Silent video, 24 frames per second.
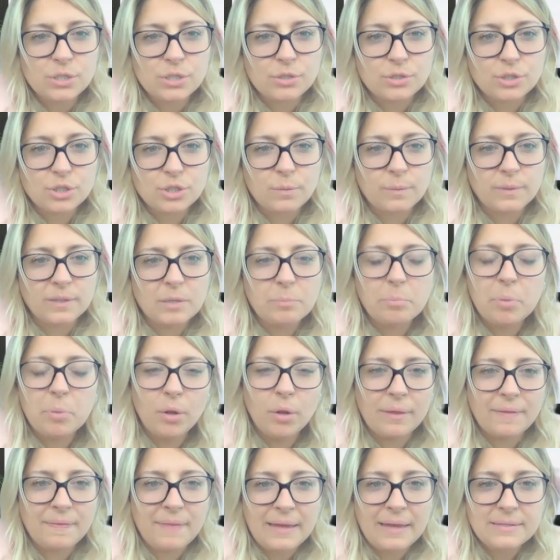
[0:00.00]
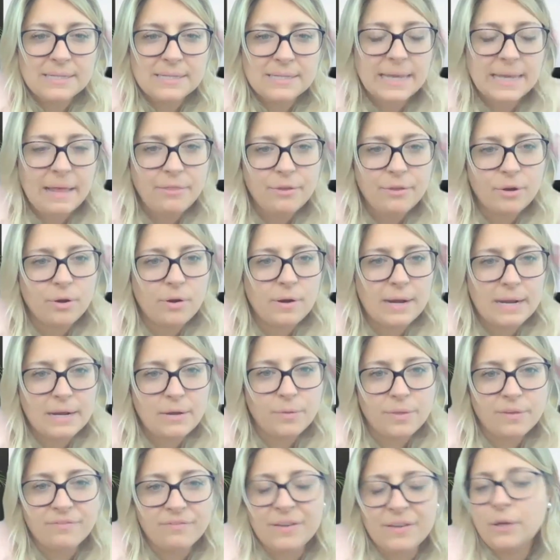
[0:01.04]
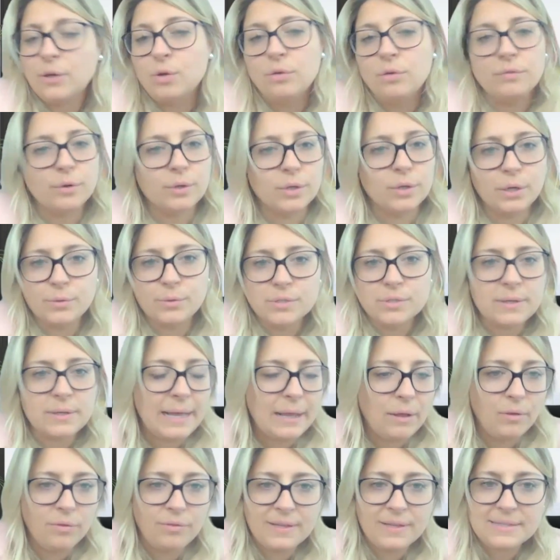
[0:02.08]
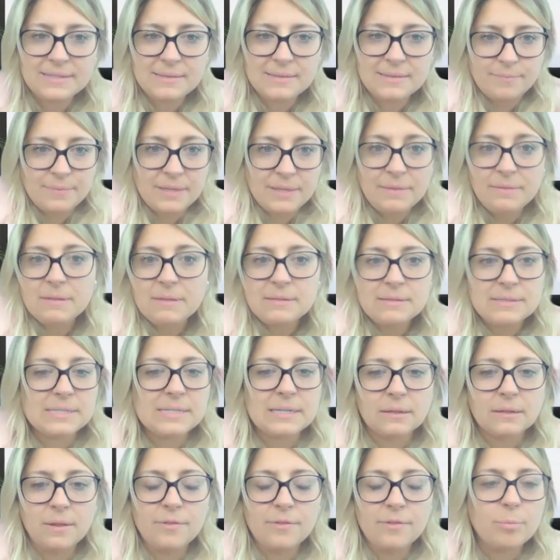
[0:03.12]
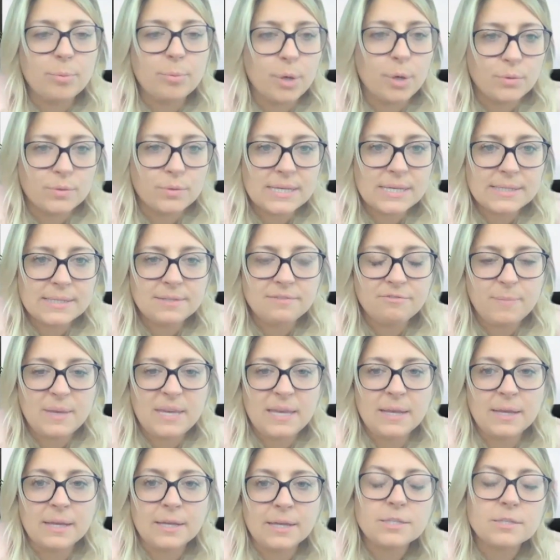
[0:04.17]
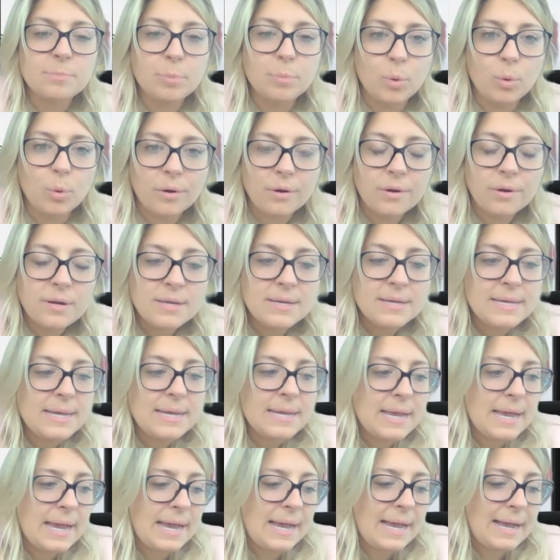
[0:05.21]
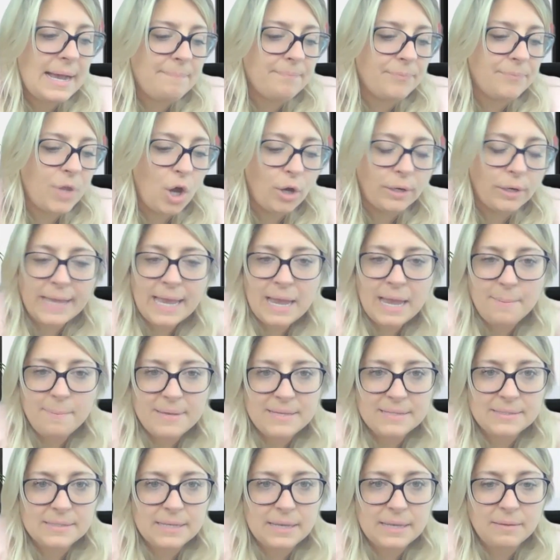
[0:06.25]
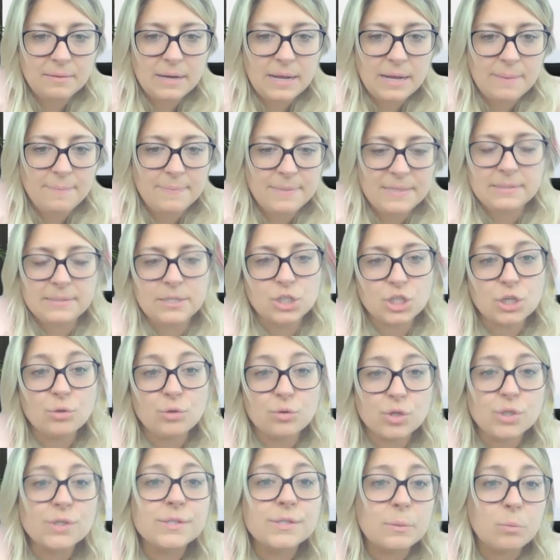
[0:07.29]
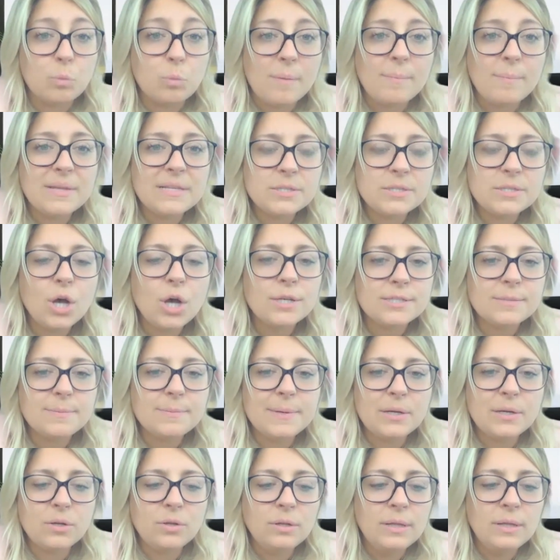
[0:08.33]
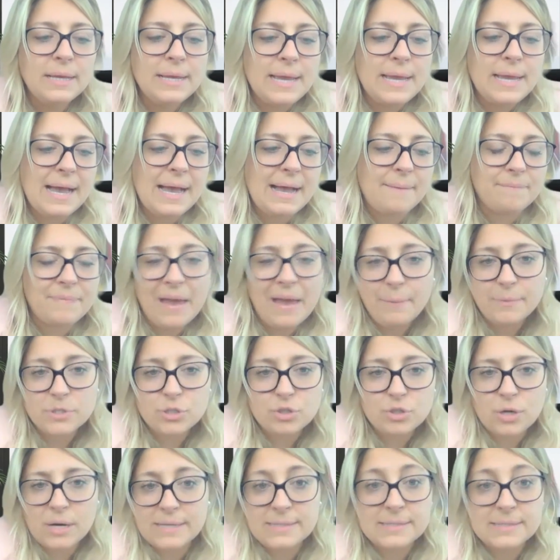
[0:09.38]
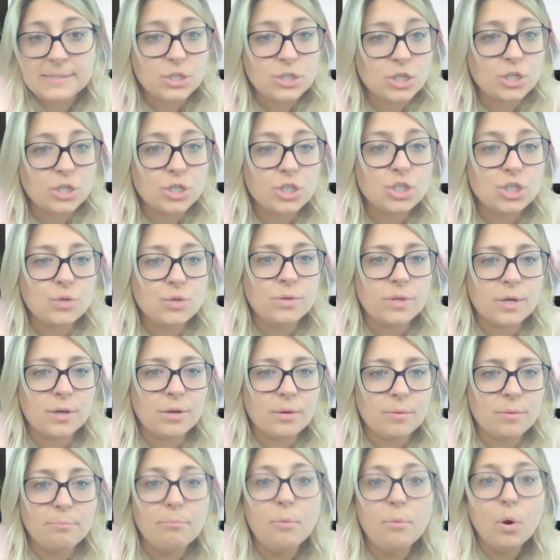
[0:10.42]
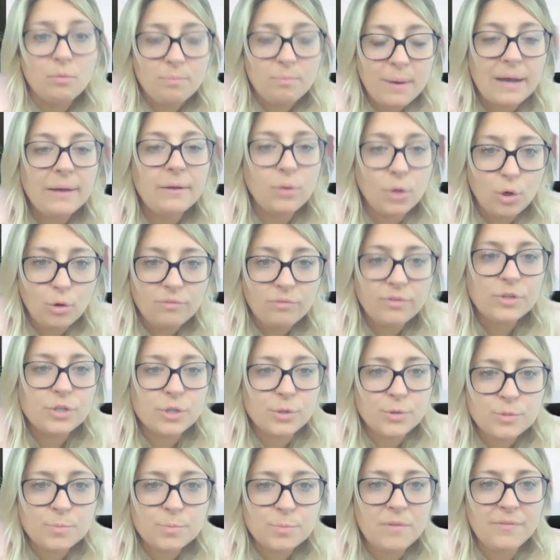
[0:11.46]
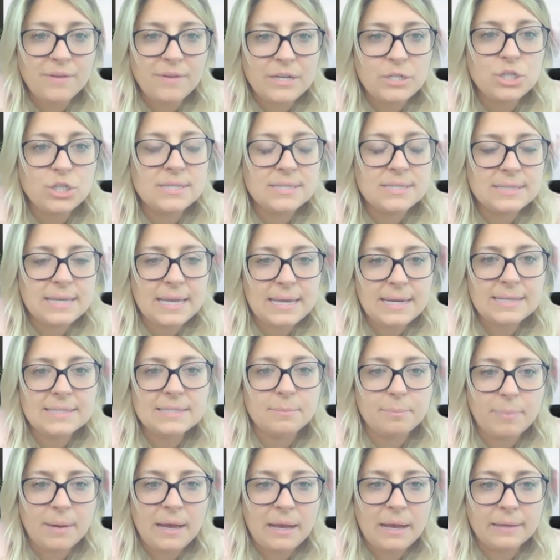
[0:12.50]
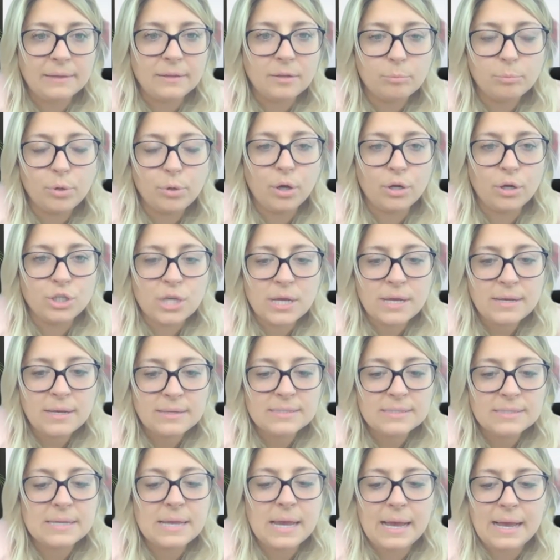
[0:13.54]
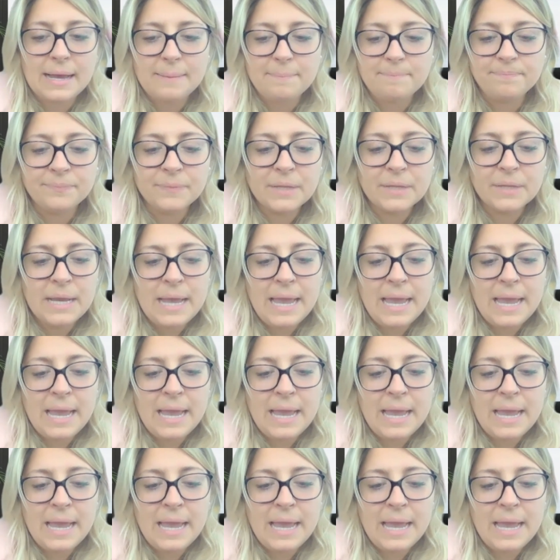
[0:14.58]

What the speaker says: to really pulling that together. And I know that Vancouver Coastal Health, that's something that's still in the process of being explored on campus at BC Children's and Women's Hospital. That was transitioned to the mobile overdose prevention site as a pilot project, and